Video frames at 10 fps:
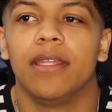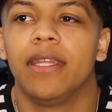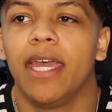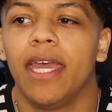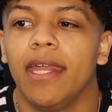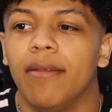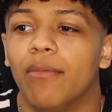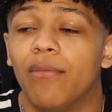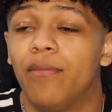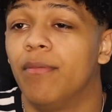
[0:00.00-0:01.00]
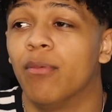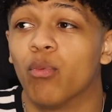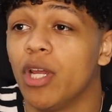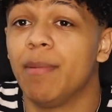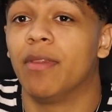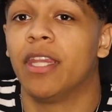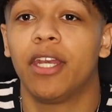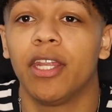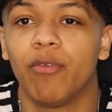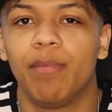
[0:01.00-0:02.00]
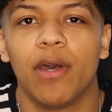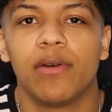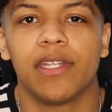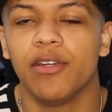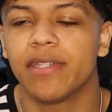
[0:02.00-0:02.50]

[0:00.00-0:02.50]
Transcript: then literally repost it,